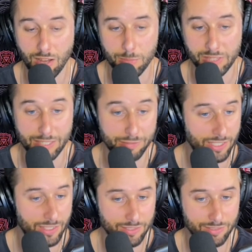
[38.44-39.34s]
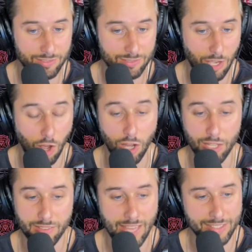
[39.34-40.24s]
living
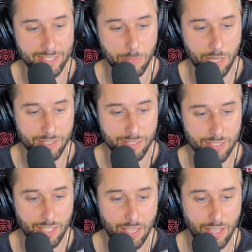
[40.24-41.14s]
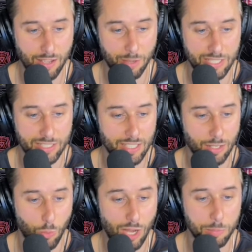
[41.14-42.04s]
on that space. It's a
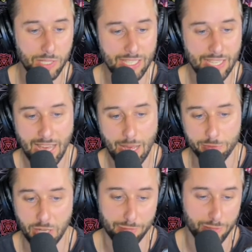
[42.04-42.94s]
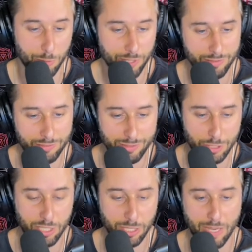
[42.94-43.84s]
well-being app for everyone,
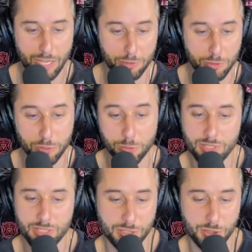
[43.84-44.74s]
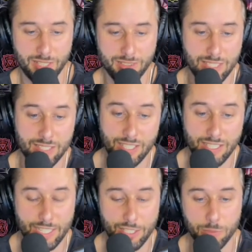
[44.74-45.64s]
using mindful tools to strengthen the
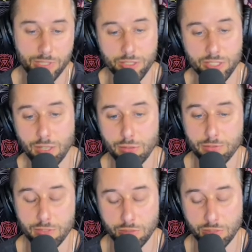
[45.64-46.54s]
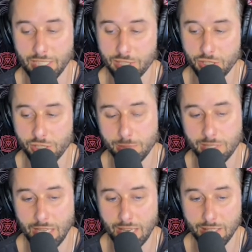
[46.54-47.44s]
connection with yourself, your relationships,
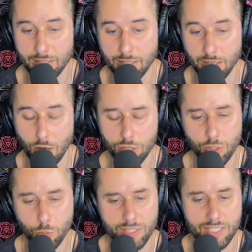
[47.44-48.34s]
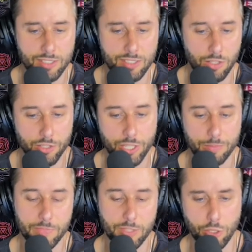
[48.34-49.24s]
and also with technology.
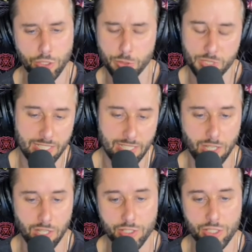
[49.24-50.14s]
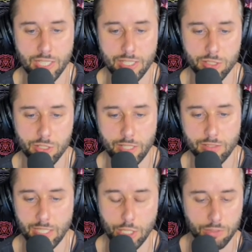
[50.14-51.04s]
So you're using technology and
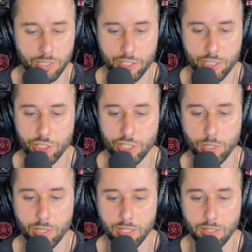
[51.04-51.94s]
strengthening your relationship with it.